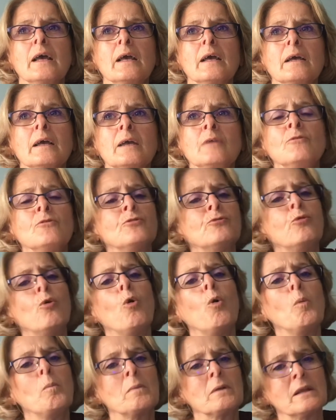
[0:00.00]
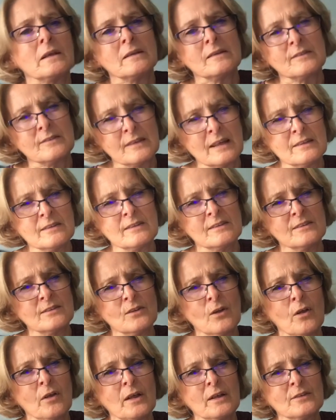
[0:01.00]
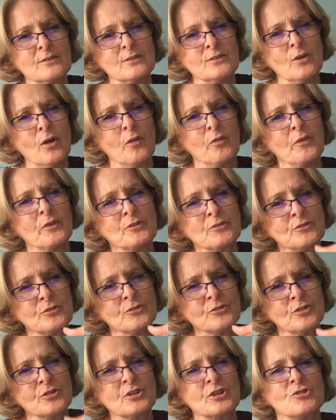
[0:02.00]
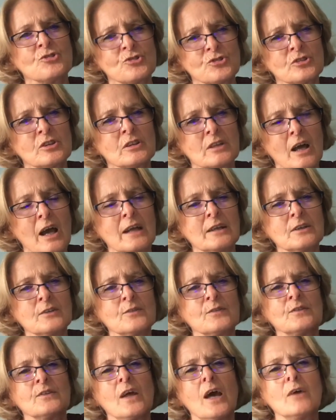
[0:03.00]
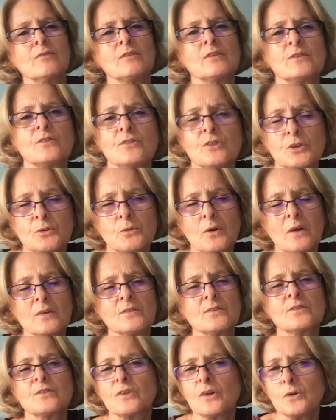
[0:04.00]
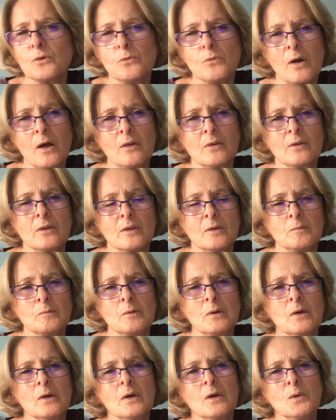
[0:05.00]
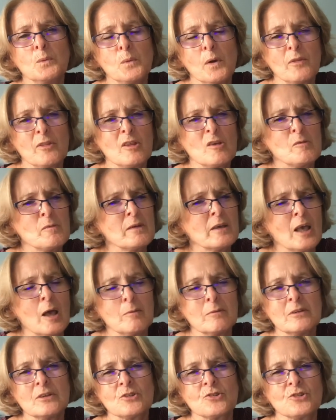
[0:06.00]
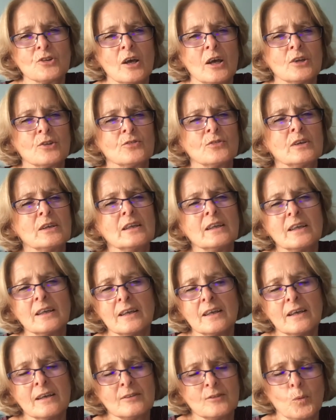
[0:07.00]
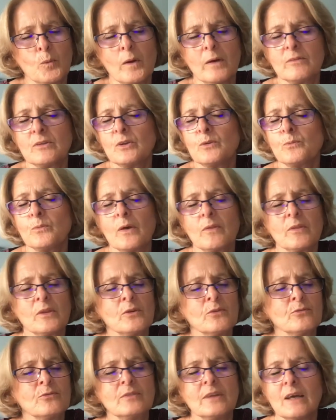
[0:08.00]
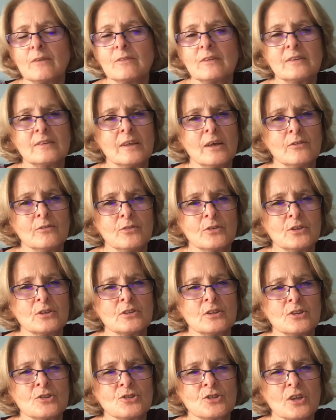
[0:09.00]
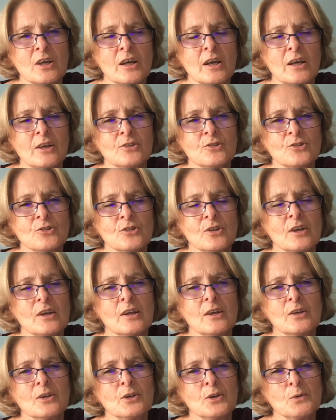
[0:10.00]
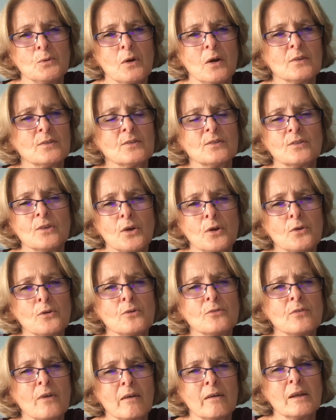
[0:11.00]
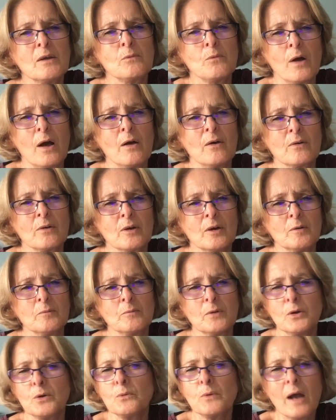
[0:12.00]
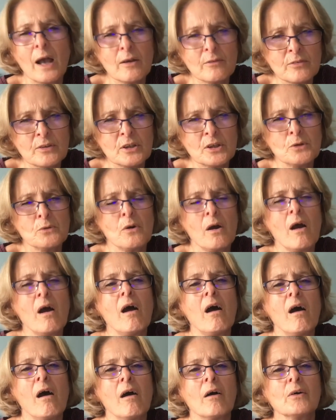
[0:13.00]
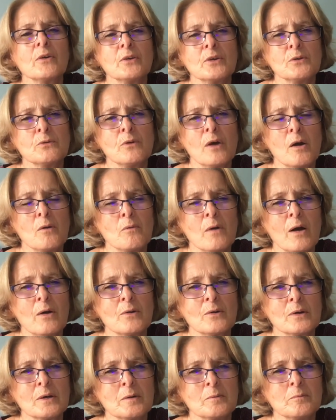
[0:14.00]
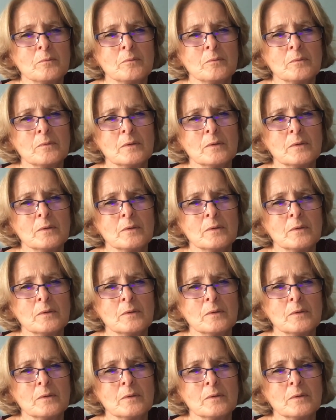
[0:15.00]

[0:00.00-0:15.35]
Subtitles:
informal in a sense. It's not the traditional kind of service, and you are so welcome. Whether you've been coming to church for years or whether you've never set foot in a church, you are so very welcome. Whoever you are welcome.